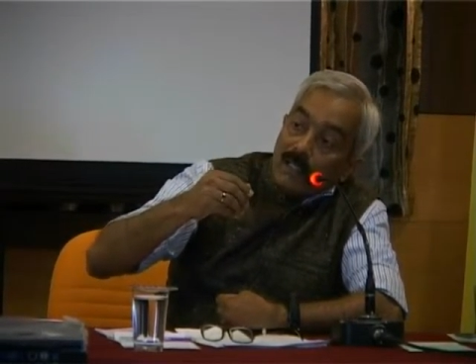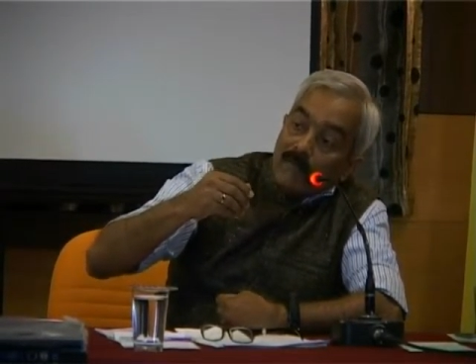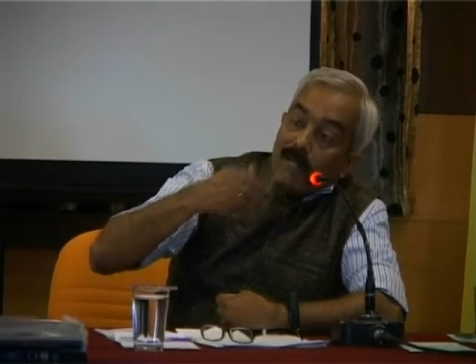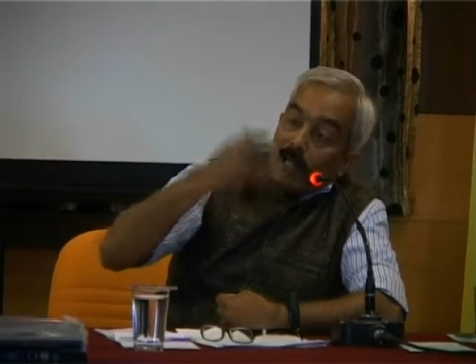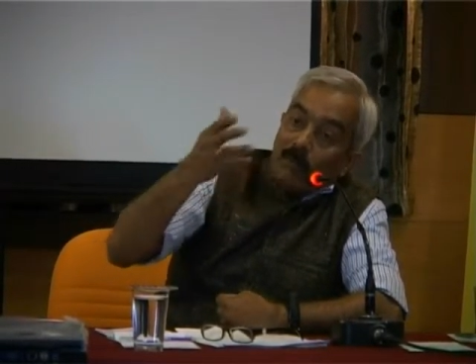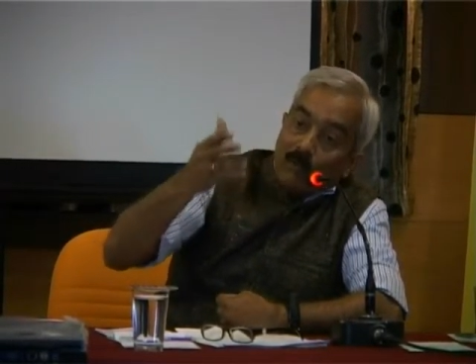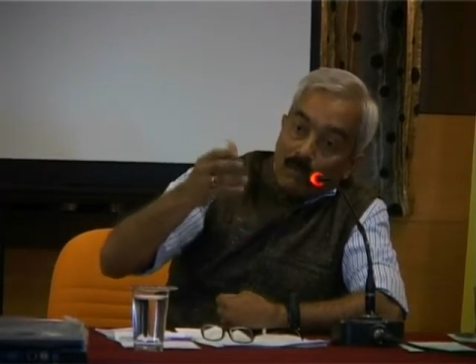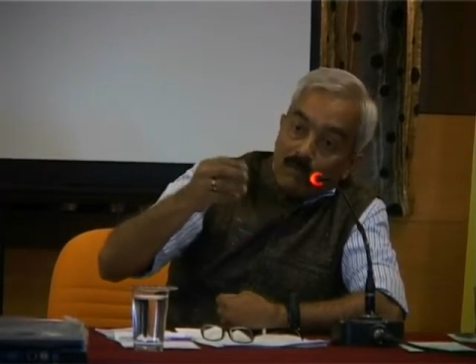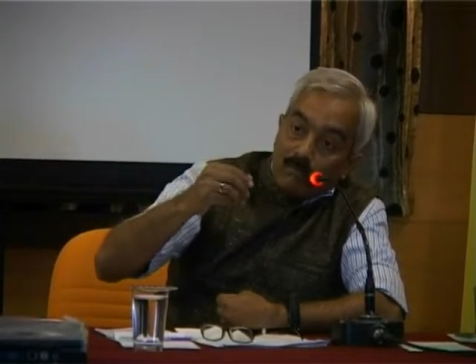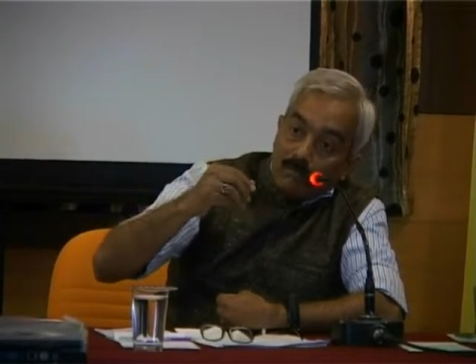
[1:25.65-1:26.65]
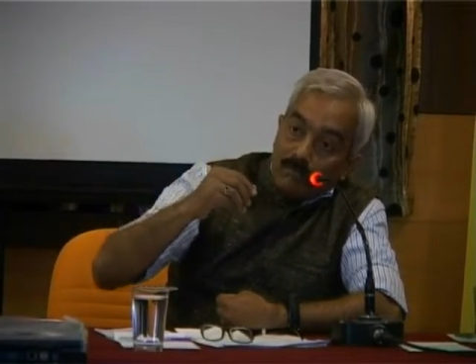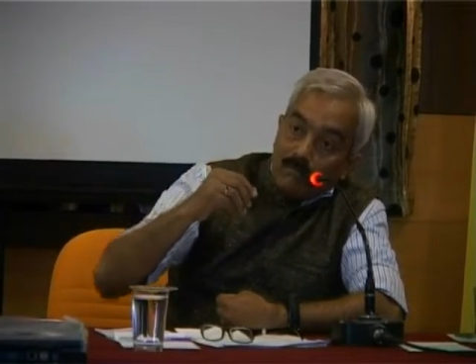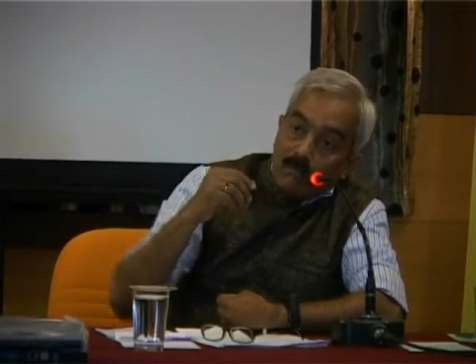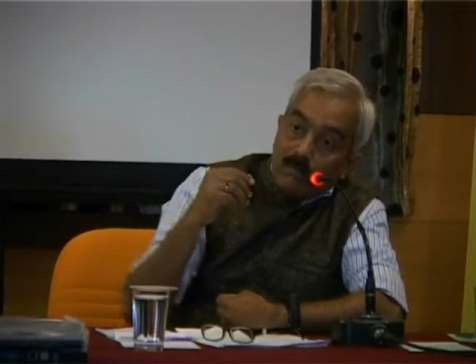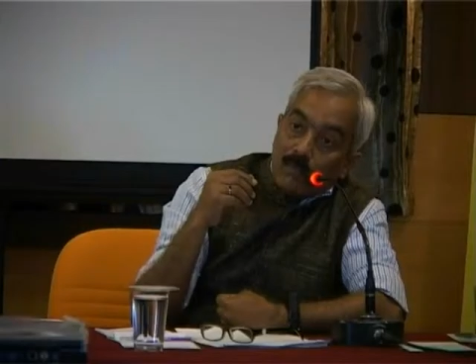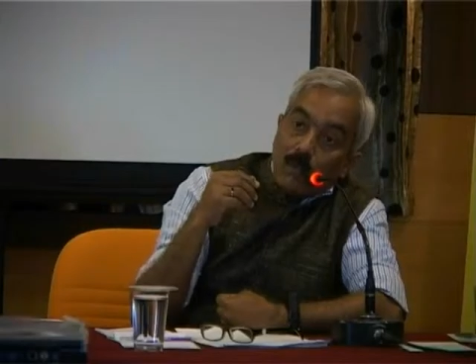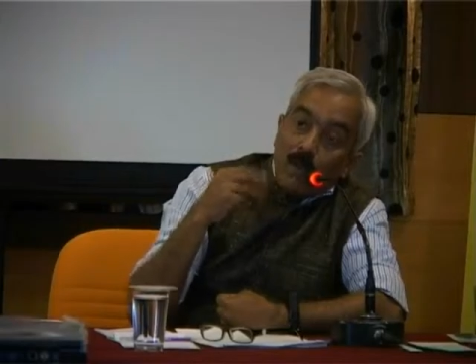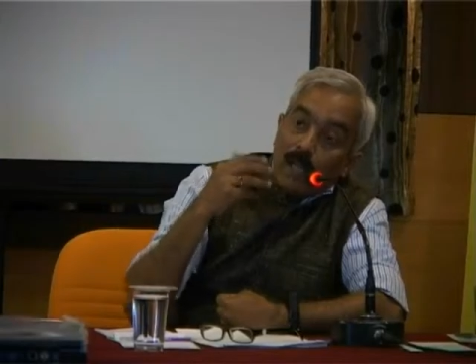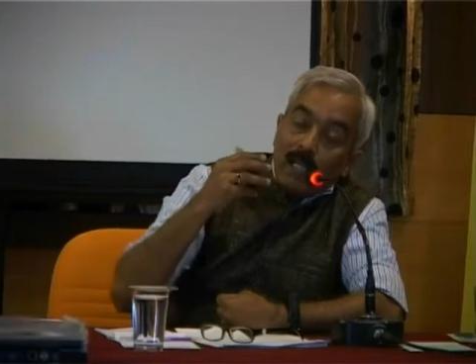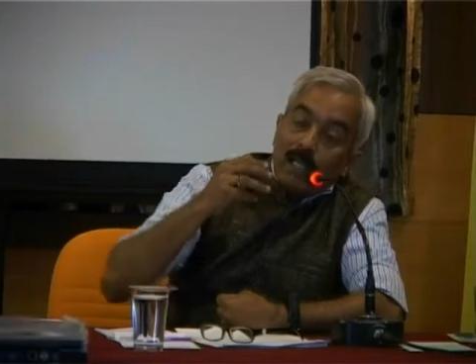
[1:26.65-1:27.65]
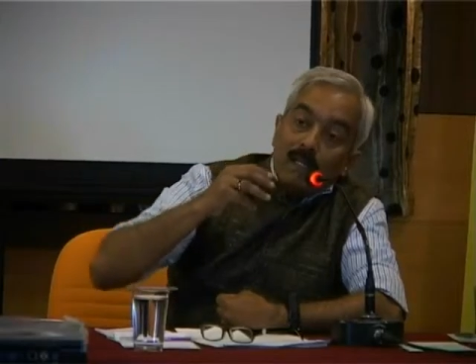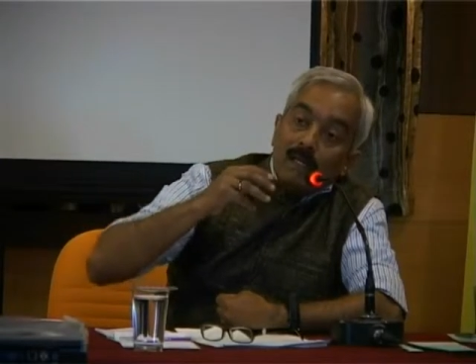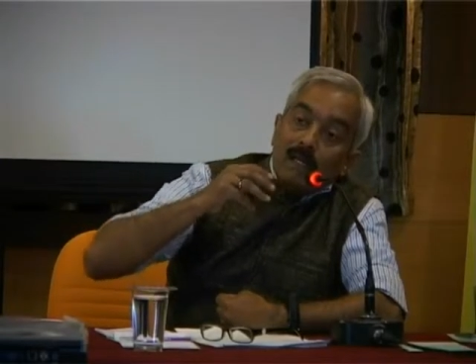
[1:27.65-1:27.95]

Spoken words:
available the way